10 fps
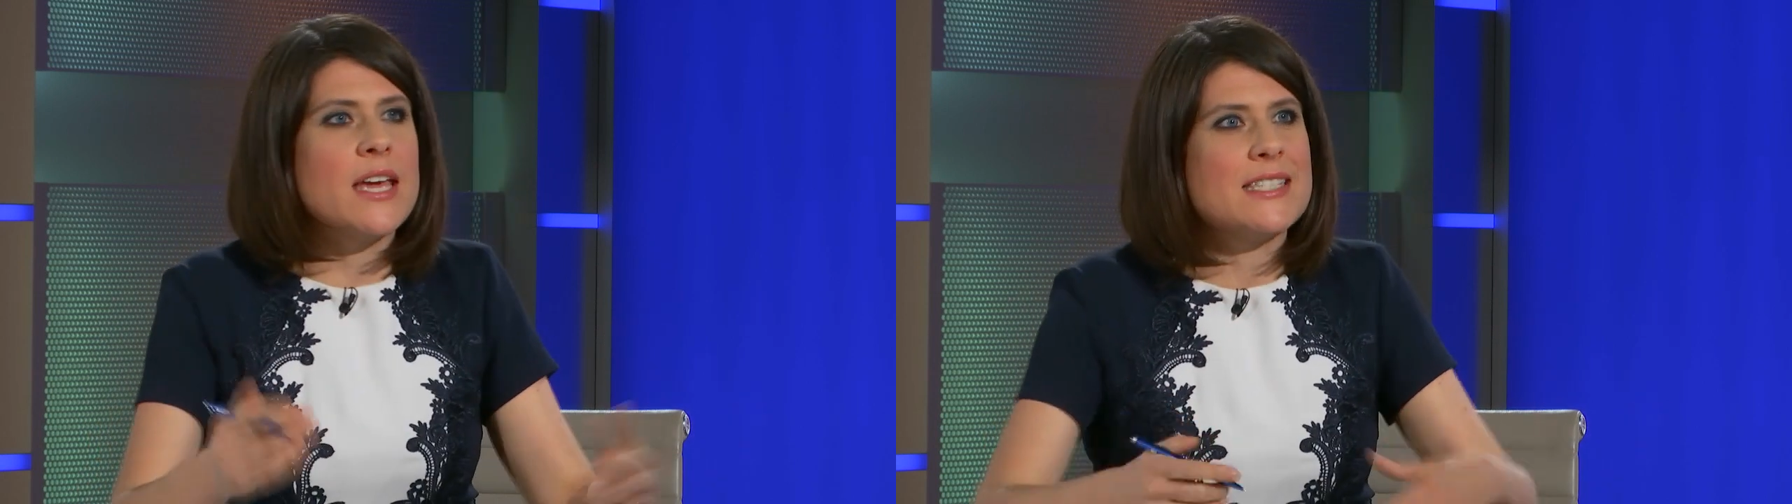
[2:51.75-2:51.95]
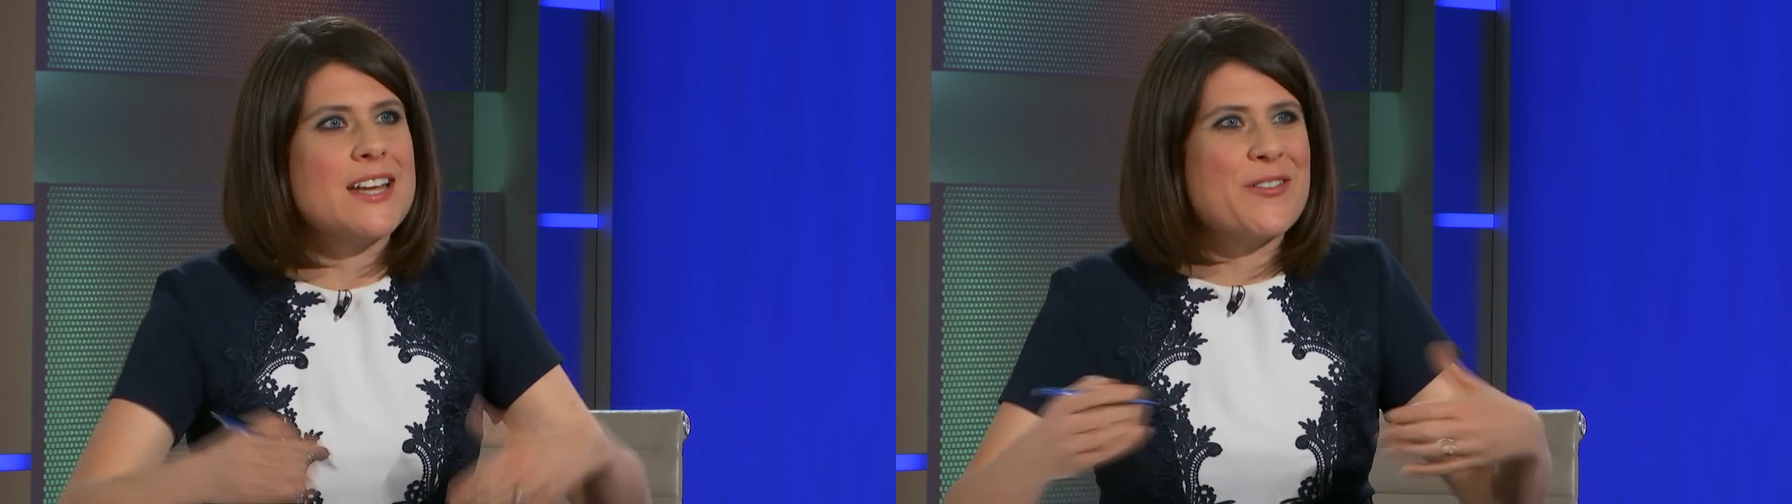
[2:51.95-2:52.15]

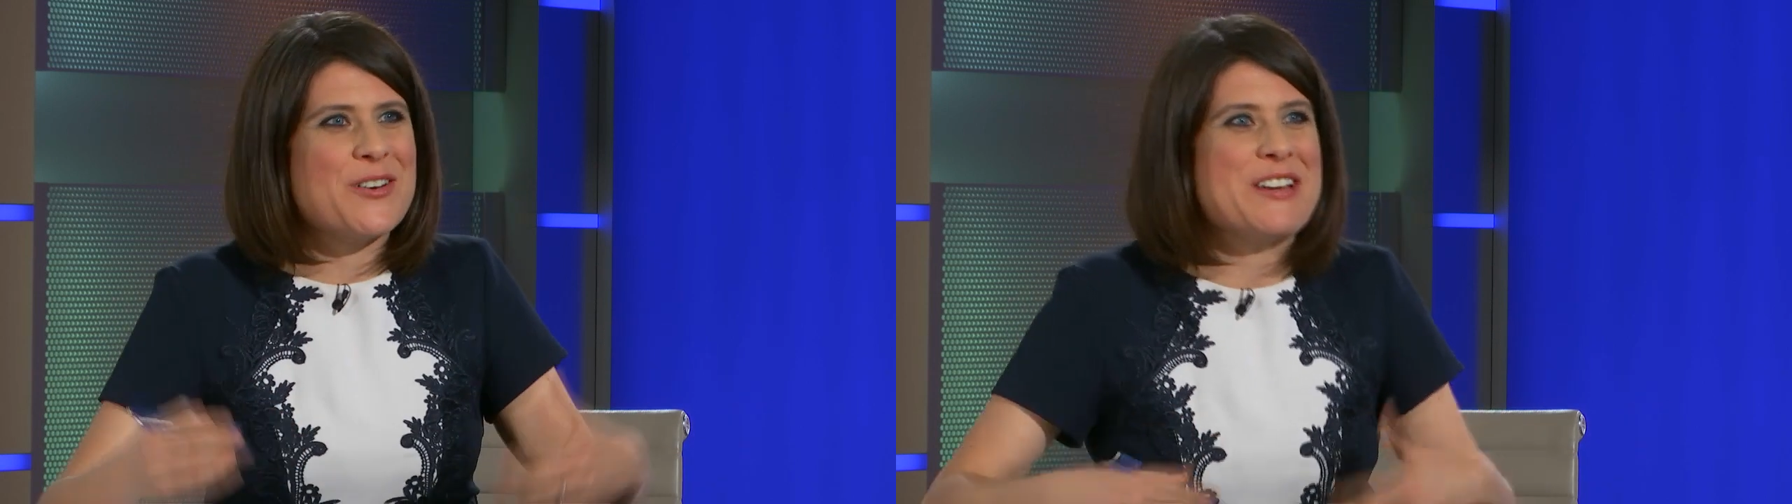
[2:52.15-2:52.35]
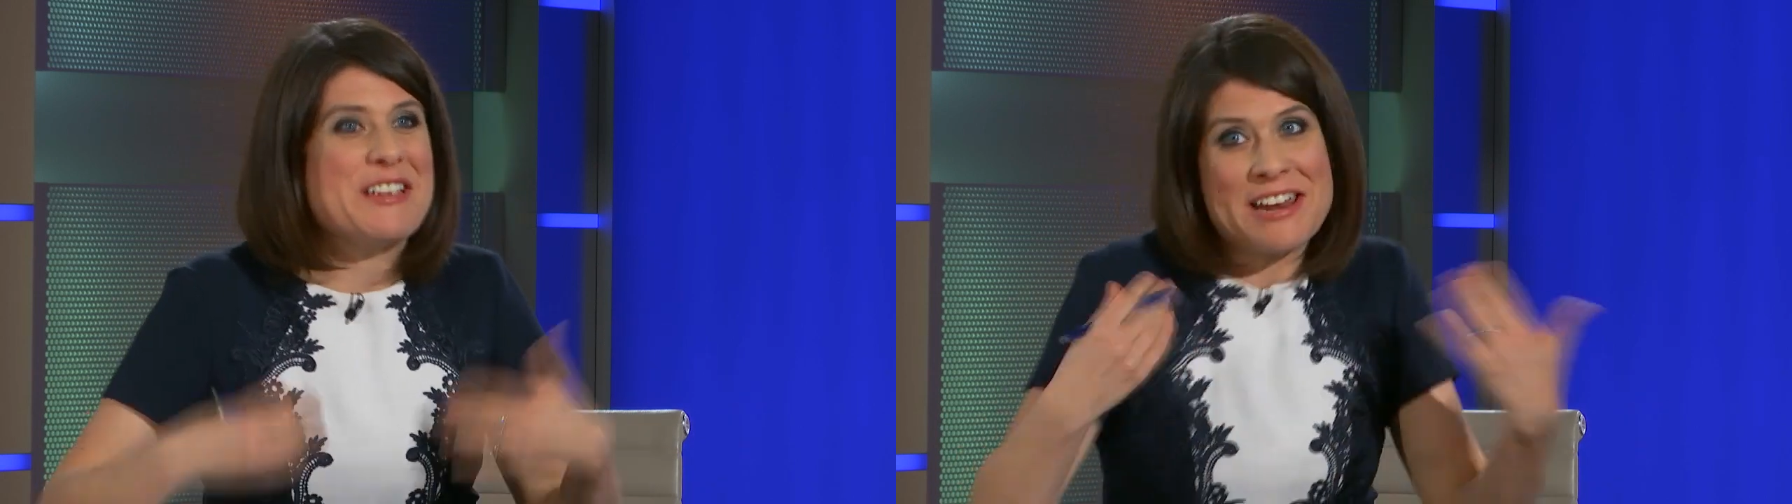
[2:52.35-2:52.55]
It's now
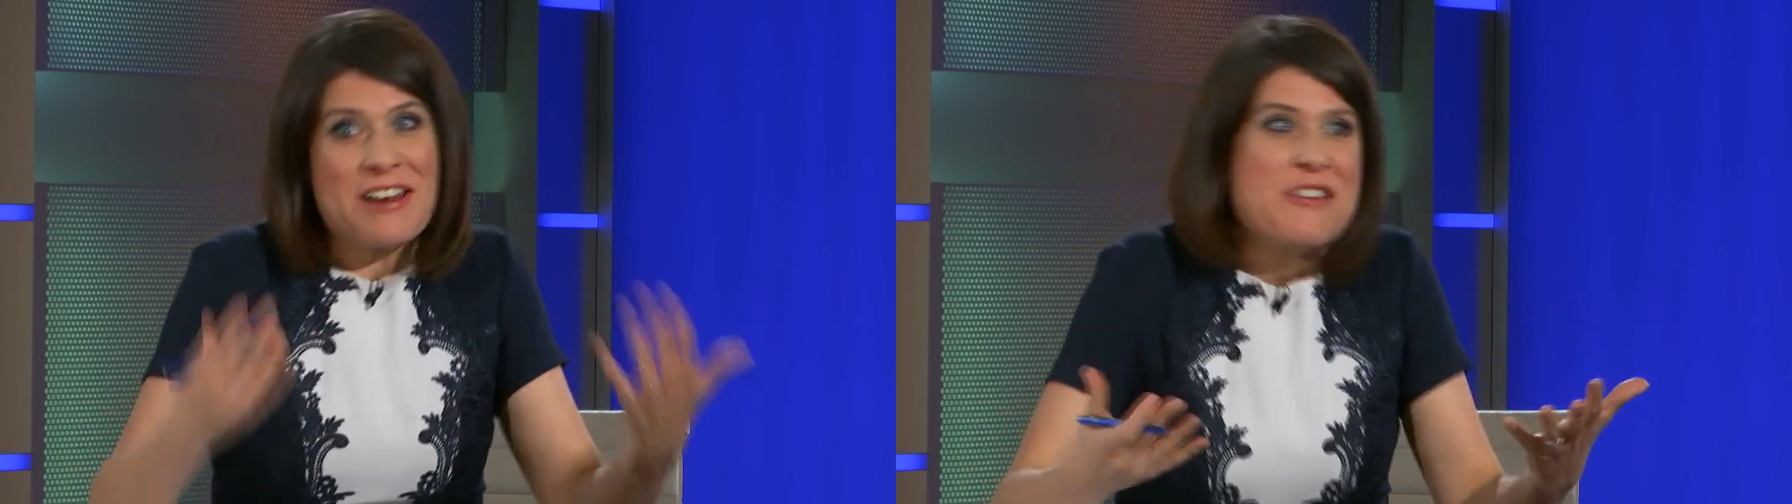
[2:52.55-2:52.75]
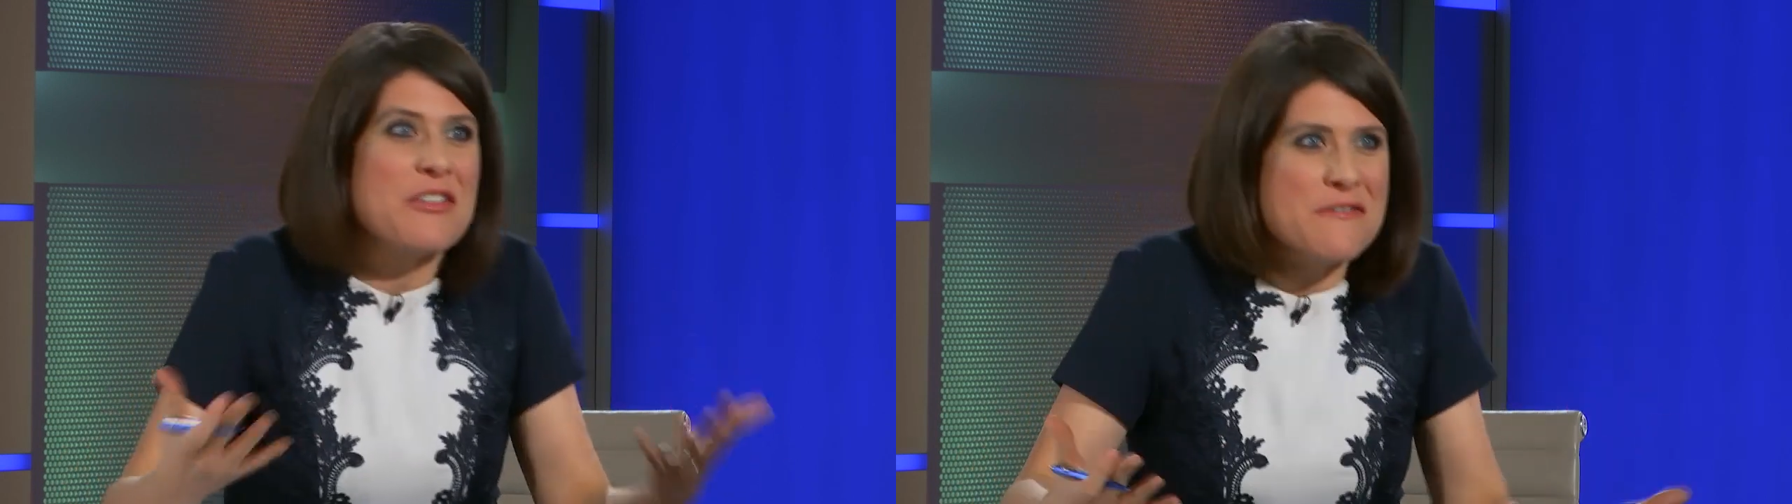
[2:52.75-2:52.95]
got
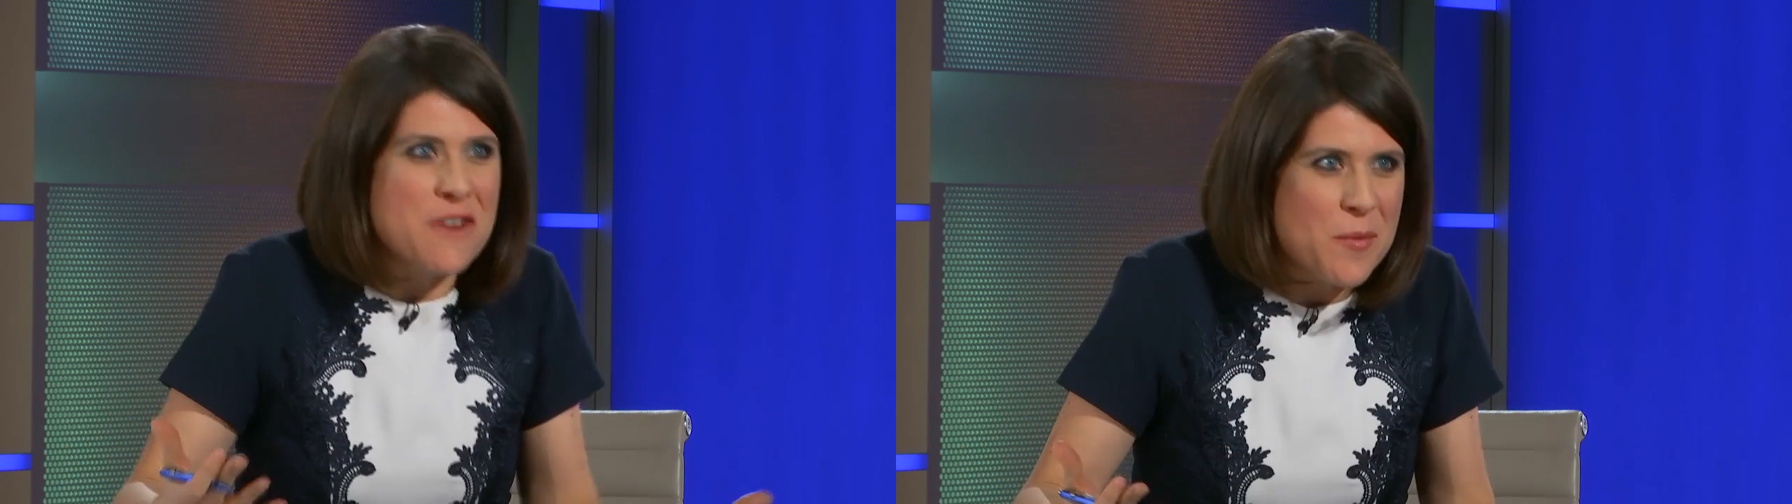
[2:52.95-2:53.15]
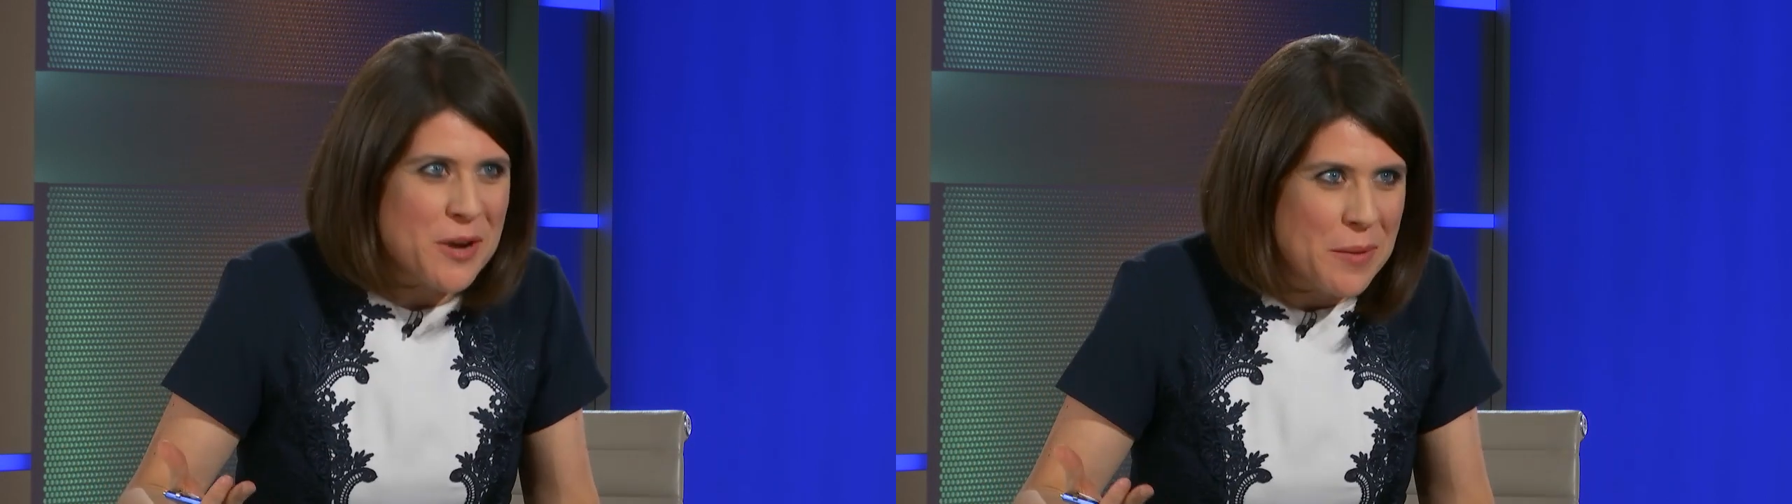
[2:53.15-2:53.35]
yet another pharma